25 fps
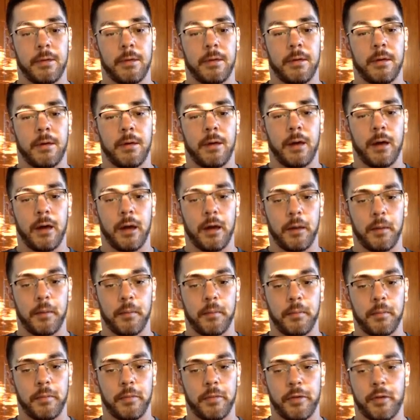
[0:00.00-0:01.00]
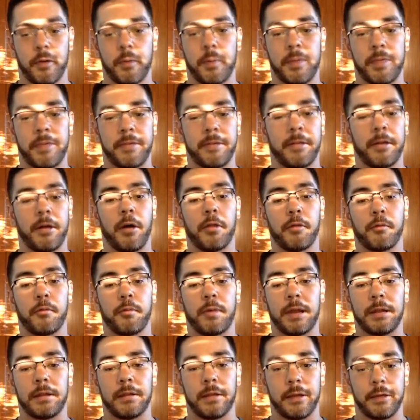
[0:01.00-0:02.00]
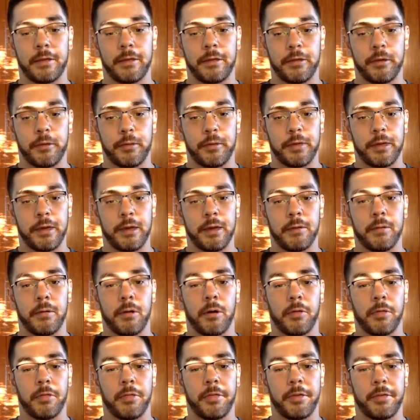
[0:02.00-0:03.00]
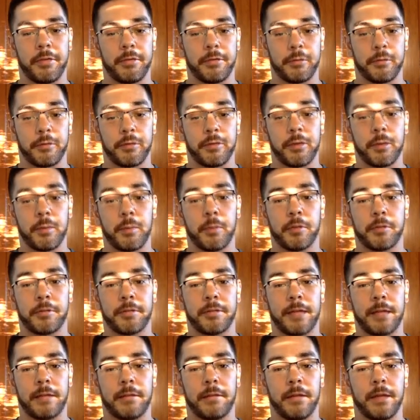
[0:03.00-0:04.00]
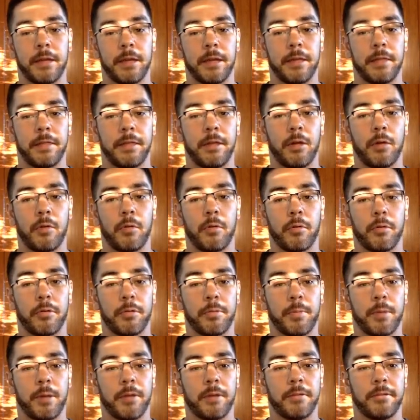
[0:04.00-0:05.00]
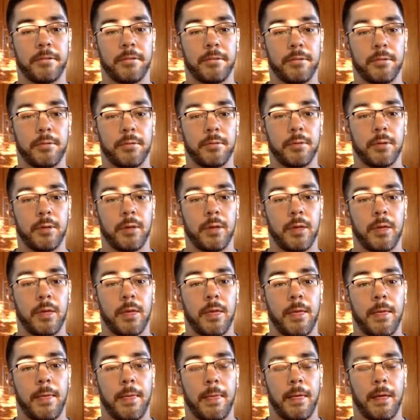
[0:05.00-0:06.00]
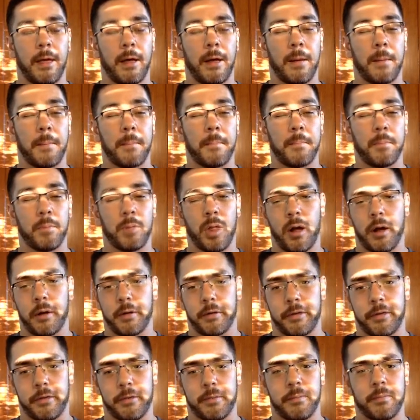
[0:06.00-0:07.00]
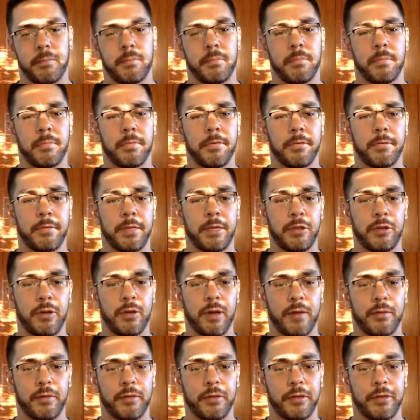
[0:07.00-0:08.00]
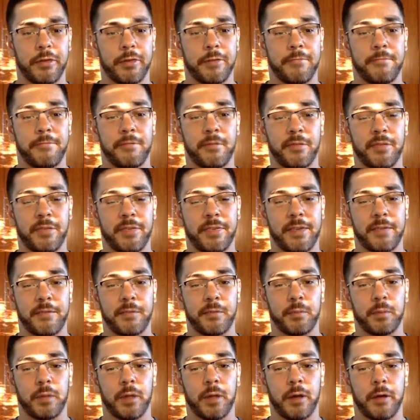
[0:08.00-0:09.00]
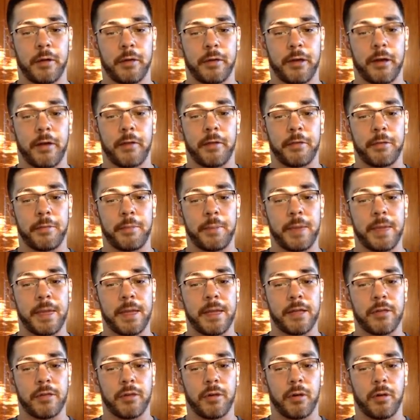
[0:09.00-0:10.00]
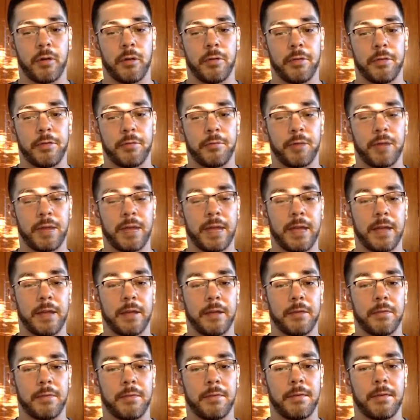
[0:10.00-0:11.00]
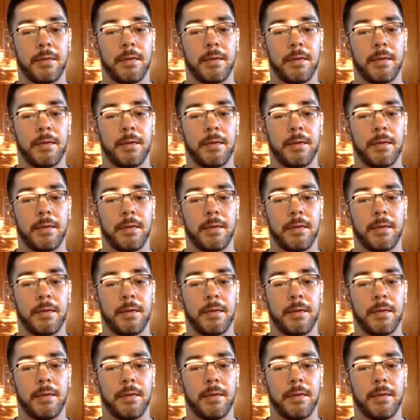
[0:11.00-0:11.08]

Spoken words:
So basically all the red links that you see, all the things that are similar to that link, and they all correspond to blogs. So then you have a list of 57 blogs on this page, all of these red headings,